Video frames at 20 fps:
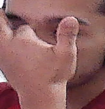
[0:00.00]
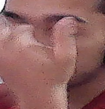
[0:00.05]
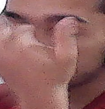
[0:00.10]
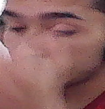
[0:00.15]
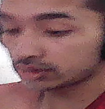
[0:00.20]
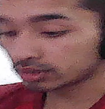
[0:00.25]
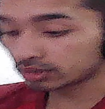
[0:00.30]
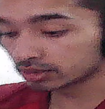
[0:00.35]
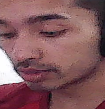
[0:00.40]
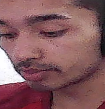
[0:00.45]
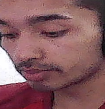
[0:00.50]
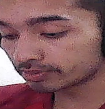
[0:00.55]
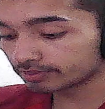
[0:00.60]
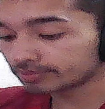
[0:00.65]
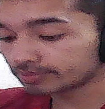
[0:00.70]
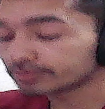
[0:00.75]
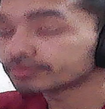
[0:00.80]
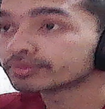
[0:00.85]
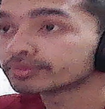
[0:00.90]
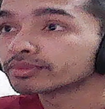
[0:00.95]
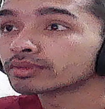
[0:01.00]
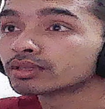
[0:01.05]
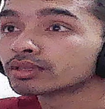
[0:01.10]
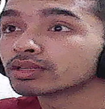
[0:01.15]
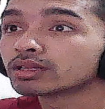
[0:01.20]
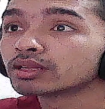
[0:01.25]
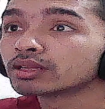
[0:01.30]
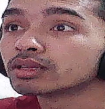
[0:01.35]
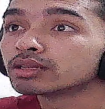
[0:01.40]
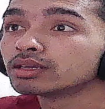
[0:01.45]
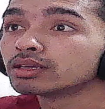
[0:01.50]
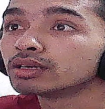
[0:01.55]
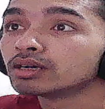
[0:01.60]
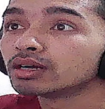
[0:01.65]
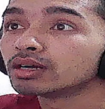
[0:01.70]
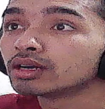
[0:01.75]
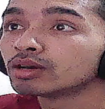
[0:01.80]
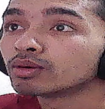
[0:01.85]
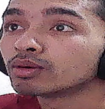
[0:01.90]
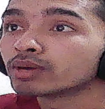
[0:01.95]
this
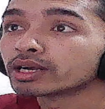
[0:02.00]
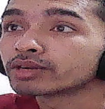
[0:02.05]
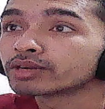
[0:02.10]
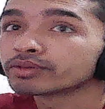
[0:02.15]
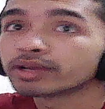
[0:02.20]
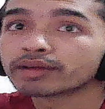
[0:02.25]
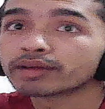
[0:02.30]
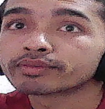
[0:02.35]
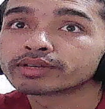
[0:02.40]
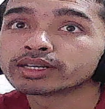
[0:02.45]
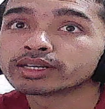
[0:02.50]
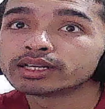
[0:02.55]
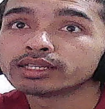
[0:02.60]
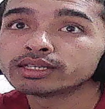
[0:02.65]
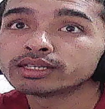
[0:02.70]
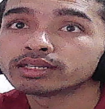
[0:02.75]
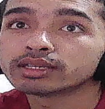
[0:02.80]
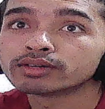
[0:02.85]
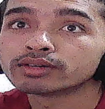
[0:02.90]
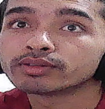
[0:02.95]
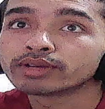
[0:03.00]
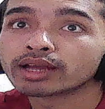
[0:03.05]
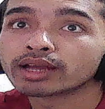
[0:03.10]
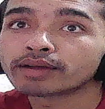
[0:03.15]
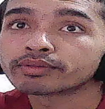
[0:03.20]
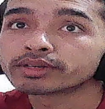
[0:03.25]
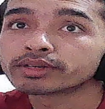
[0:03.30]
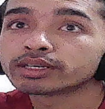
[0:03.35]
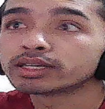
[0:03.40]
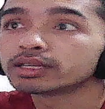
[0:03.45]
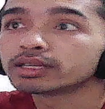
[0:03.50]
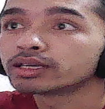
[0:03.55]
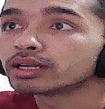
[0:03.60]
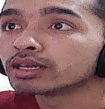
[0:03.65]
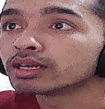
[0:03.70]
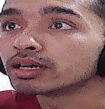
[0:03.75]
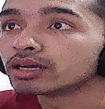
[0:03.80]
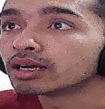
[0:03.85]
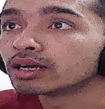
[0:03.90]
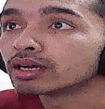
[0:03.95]
what we have done
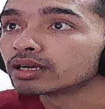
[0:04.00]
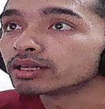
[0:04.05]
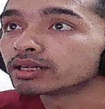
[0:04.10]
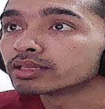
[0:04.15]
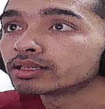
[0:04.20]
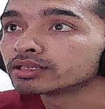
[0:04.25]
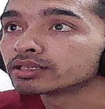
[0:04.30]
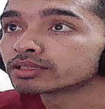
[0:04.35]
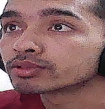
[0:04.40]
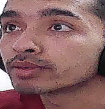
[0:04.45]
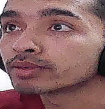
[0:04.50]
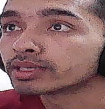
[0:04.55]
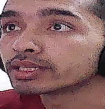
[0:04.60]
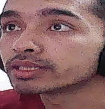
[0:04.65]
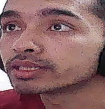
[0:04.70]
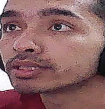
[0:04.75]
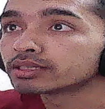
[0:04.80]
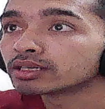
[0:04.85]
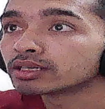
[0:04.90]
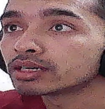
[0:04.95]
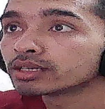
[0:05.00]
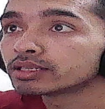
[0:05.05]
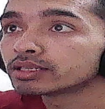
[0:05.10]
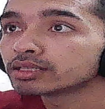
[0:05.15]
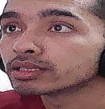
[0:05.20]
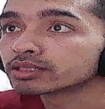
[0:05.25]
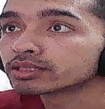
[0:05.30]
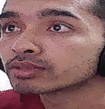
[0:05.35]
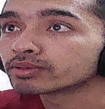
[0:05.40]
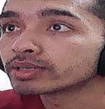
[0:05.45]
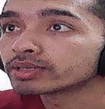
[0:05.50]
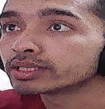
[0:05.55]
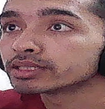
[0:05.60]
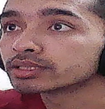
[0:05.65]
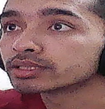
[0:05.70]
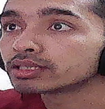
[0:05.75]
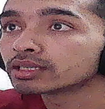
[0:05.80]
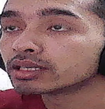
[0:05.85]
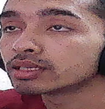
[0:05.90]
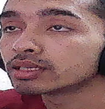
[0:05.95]
this one is done, this one is
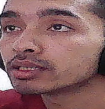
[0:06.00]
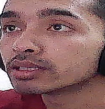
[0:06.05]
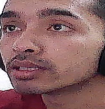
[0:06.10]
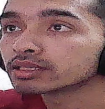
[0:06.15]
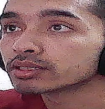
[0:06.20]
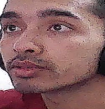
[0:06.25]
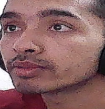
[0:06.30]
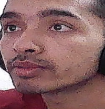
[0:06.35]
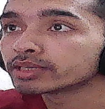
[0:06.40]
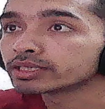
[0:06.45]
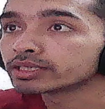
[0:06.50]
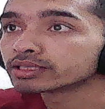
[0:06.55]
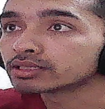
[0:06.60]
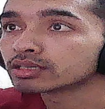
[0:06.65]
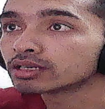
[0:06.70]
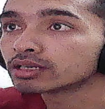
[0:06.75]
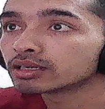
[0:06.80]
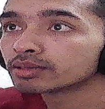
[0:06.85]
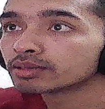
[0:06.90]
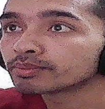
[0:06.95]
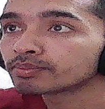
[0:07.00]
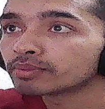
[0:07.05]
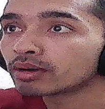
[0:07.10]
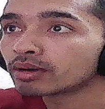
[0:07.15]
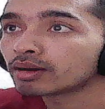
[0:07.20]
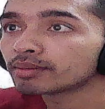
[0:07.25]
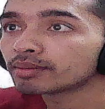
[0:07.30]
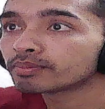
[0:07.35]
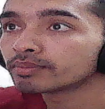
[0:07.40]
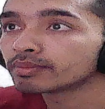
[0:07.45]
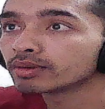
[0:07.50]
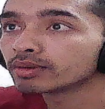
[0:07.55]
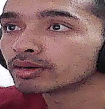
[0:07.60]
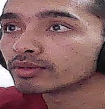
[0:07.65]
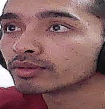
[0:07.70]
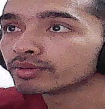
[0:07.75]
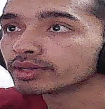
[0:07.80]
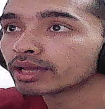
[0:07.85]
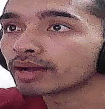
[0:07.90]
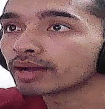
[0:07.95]
done, this one is done. Pop,
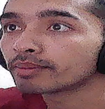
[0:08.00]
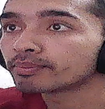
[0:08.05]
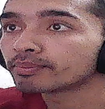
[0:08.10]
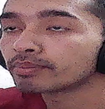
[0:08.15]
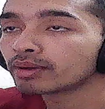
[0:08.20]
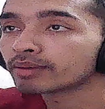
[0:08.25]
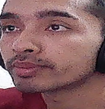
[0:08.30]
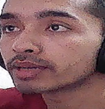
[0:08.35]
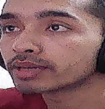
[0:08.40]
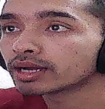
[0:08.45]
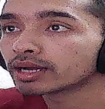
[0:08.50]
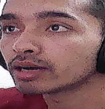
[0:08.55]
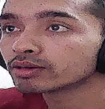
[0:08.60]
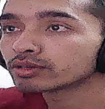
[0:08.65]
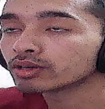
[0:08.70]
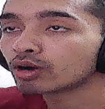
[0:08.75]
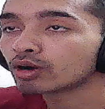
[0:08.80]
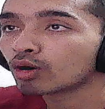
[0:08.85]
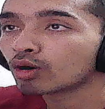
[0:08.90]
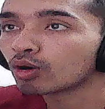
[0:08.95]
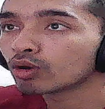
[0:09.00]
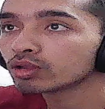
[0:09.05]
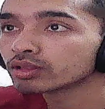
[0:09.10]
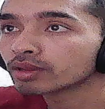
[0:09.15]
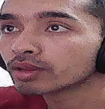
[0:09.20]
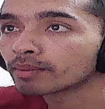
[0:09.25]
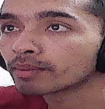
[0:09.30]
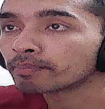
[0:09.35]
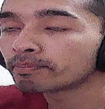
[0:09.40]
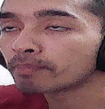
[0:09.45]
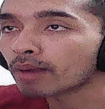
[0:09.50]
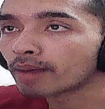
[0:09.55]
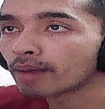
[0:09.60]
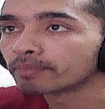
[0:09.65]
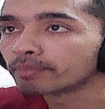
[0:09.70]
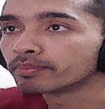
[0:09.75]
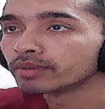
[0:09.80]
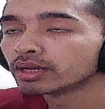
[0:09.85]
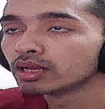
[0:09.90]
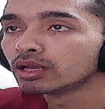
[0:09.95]
we have popped out all the pop.
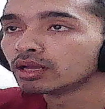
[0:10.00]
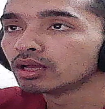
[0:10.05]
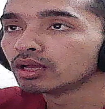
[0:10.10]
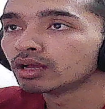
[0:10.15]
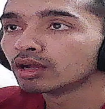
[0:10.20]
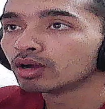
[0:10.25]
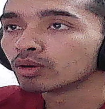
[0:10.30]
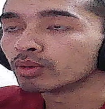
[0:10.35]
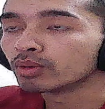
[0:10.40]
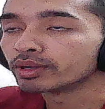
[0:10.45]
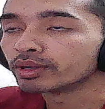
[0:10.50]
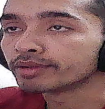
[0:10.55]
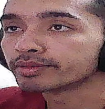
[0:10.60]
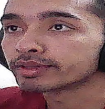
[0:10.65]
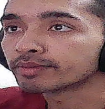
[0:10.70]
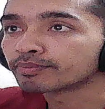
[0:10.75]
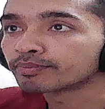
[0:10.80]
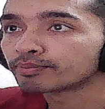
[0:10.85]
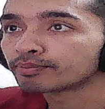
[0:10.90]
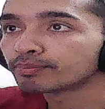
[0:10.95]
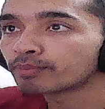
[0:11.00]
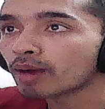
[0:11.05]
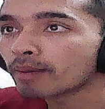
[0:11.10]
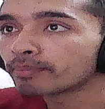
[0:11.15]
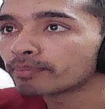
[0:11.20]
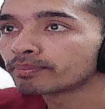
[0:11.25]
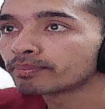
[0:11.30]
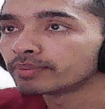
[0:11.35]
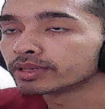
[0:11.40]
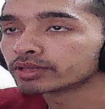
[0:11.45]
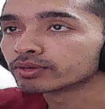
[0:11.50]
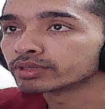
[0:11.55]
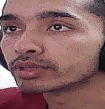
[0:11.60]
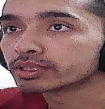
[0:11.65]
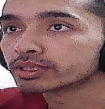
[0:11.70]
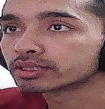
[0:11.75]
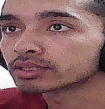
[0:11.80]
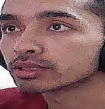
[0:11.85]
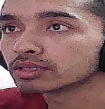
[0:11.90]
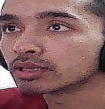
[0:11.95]
Whenever the pop method
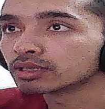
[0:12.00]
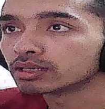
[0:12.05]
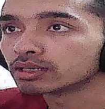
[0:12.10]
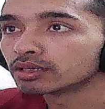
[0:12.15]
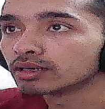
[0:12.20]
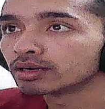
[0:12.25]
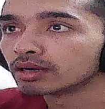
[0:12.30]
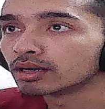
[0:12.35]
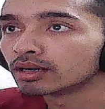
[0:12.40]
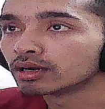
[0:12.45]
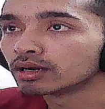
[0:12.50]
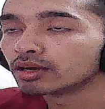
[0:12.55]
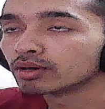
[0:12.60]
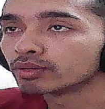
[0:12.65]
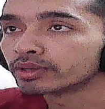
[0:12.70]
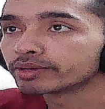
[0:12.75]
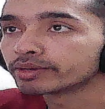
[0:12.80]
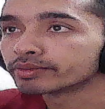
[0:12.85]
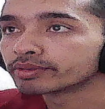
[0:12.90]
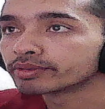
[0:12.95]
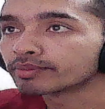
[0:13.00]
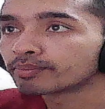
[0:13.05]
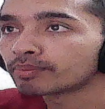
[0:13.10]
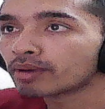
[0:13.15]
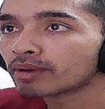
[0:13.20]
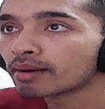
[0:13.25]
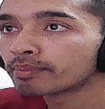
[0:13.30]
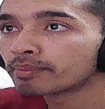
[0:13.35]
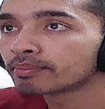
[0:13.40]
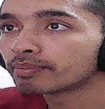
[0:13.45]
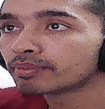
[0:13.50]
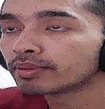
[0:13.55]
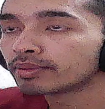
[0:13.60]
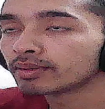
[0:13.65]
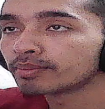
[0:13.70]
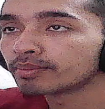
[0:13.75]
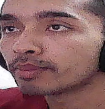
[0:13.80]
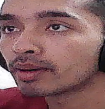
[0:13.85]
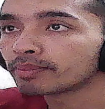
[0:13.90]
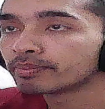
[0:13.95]
is whenever the pop
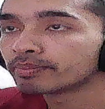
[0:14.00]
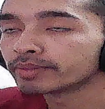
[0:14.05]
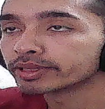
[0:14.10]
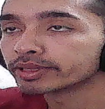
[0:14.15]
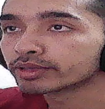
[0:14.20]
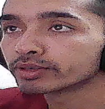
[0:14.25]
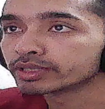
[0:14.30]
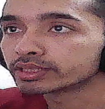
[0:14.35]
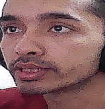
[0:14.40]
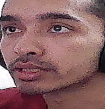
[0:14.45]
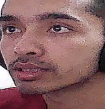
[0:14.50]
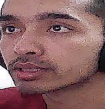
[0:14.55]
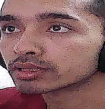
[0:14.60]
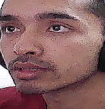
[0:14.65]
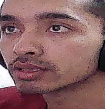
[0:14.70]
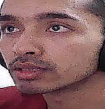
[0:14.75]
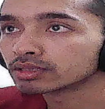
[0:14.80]
method is